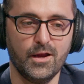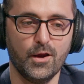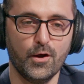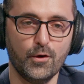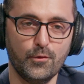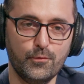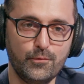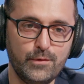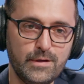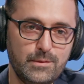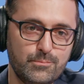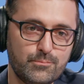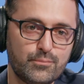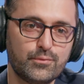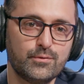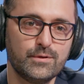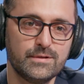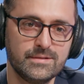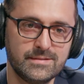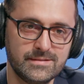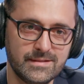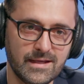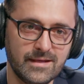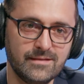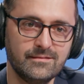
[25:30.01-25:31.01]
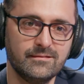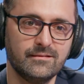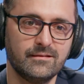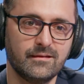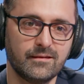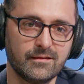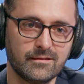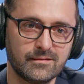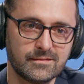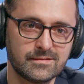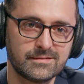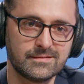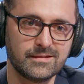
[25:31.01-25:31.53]
represent
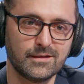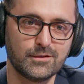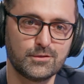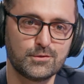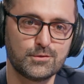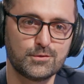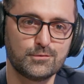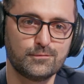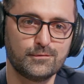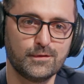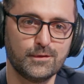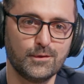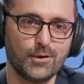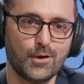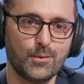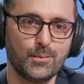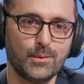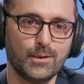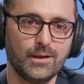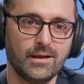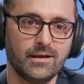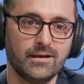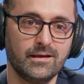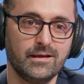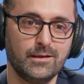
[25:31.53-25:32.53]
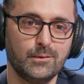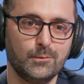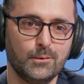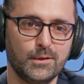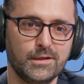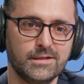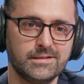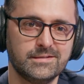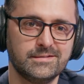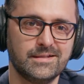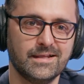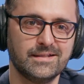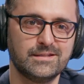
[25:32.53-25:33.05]
such phenomena in
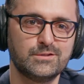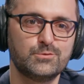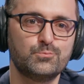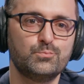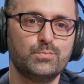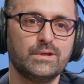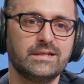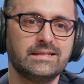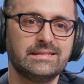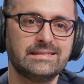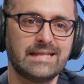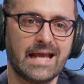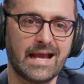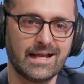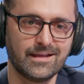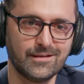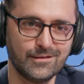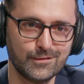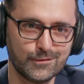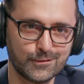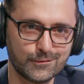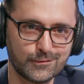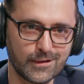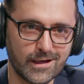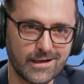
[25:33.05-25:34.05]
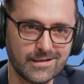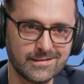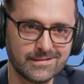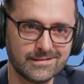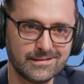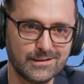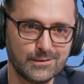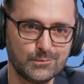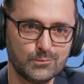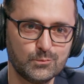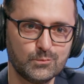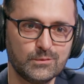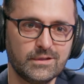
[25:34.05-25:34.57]
ways that spectacularize
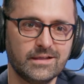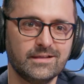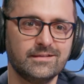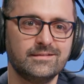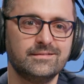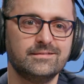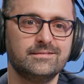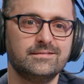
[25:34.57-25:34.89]
them, that